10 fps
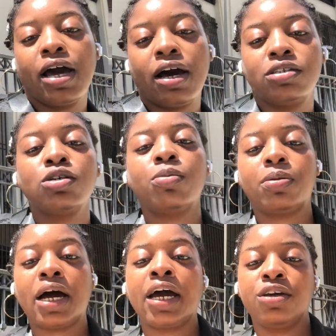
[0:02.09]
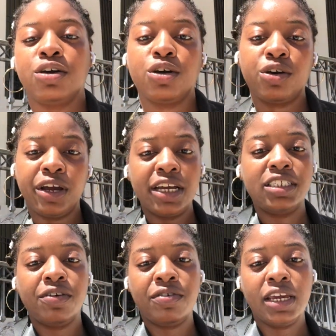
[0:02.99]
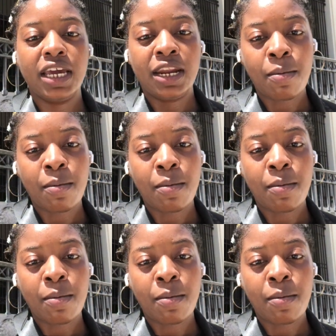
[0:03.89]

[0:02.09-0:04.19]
how to apply your creativity and